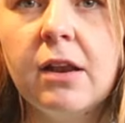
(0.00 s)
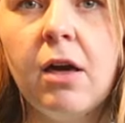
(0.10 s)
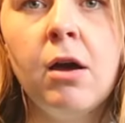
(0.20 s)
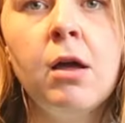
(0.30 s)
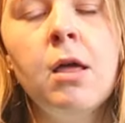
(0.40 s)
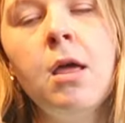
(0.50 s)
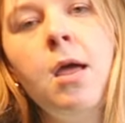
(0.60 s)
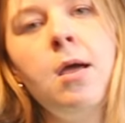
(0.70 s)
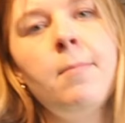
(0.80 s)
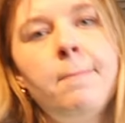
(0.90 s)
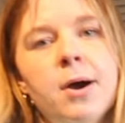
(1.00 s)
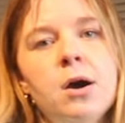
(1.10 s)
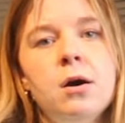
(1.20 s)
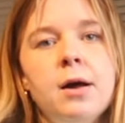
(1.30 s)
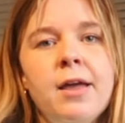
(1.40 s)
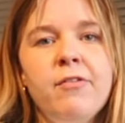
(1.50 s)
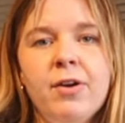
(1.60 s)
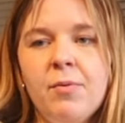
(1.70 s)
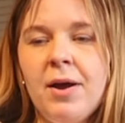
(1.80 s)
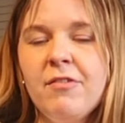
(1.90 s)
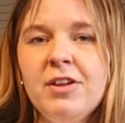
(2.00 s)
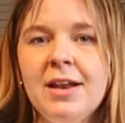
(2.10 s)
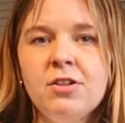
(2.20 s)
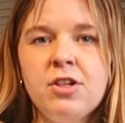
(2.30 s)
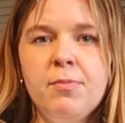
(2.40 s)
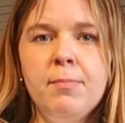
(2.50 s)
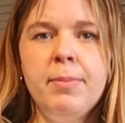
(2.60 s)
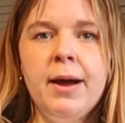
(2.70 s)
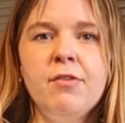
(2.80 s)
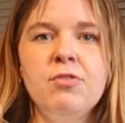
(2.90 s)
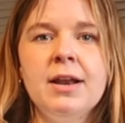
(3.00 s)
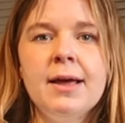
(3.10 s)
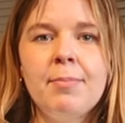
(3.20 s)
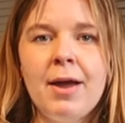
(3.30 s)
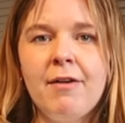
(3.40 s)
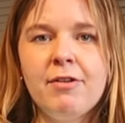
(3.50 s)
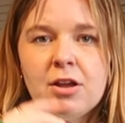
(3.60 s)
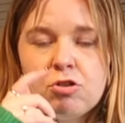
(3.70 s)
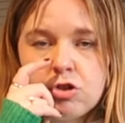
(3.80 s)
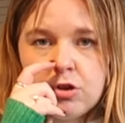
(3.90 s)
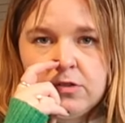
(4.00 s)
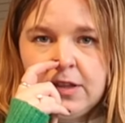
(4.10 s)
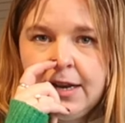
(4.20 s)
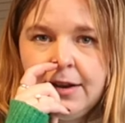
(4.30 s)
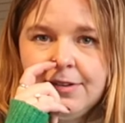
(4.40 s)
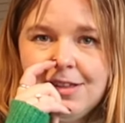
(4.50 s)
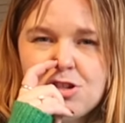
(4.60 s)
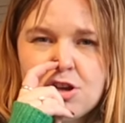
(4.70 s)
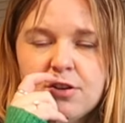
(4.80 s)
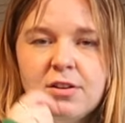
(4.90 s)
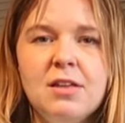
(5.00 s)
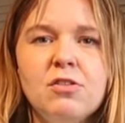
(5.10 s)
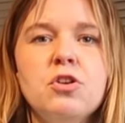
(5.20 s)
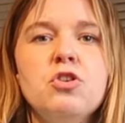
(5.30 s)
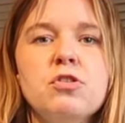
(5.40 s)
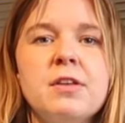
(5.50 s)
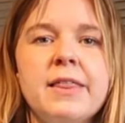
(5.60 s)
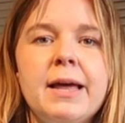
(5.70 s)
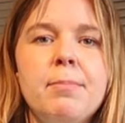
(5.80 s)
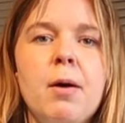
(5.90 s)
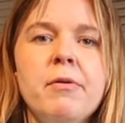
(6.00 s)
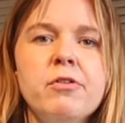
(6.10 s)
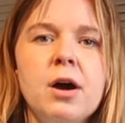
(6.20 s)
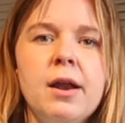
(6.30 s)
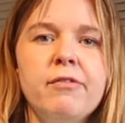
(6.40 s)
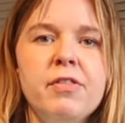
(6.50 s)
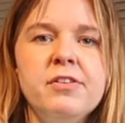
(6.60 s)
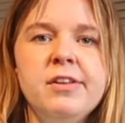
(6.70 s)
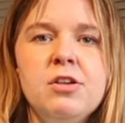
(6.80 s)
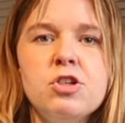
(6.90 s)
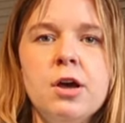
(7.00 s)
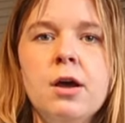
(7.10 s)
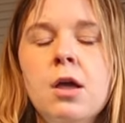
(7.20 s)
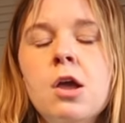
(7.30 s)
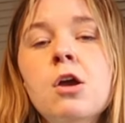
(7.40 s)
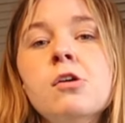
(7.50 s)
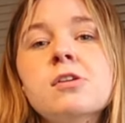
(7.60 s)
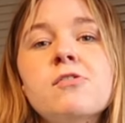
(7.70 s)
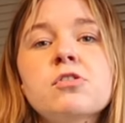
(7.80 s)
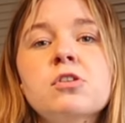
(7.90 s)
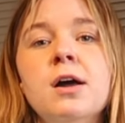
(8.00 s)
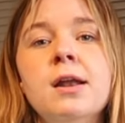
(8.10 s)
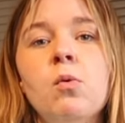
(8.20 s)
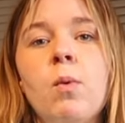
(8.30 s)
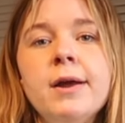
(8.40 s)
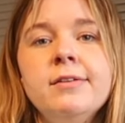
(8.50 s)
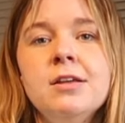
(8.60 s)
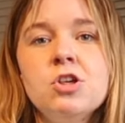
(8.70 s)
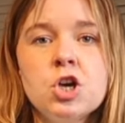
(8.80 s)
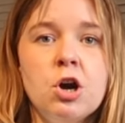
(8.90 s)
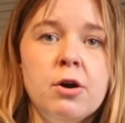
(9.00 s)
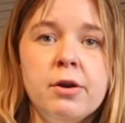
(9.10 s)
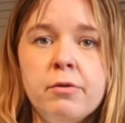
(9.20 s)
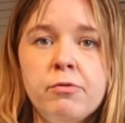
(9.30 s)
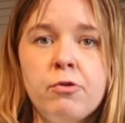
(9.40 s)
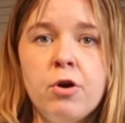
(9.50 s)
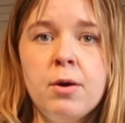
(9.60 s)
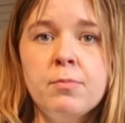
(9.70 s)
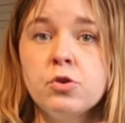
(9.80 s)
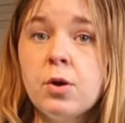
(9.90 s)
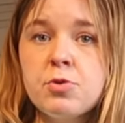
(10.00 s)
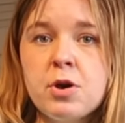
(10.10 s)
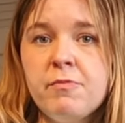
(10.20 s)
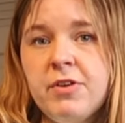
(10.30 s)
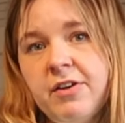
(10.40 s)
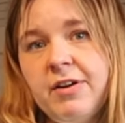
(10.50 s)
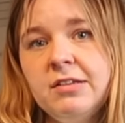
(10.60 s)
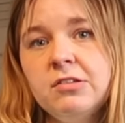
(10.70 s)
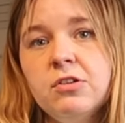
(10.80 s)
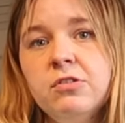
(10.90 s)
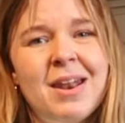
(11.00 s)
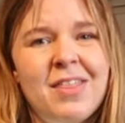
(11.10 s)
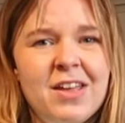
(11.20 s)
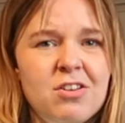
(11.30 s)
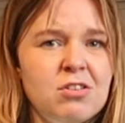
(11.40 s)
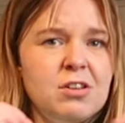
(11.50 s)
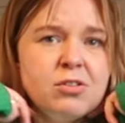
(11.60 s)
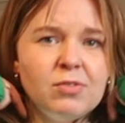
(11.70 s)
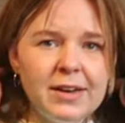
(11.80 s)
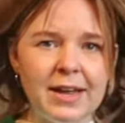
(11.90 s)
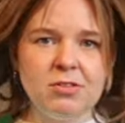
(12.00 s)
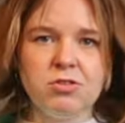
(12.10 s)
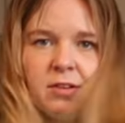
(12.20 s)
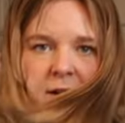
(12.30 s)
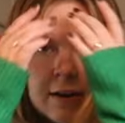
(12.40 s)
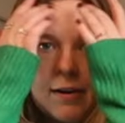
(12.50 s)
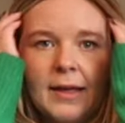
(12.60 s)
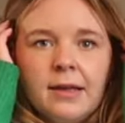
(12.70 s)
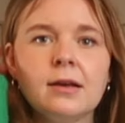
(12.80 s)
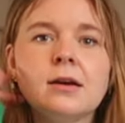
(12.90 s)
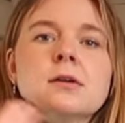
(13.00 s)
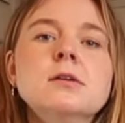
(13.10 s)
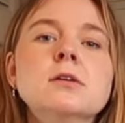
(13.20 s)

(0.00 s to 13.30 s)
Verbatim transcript: a lot but if I wear a v-neck jumper I really like pairing just a little t-shirt underneath so you just get that pop of colour from the t-shirt so I've just got a little white t-shirt on from Topshop by ASOS. And I think it just looks really nice, just kind of like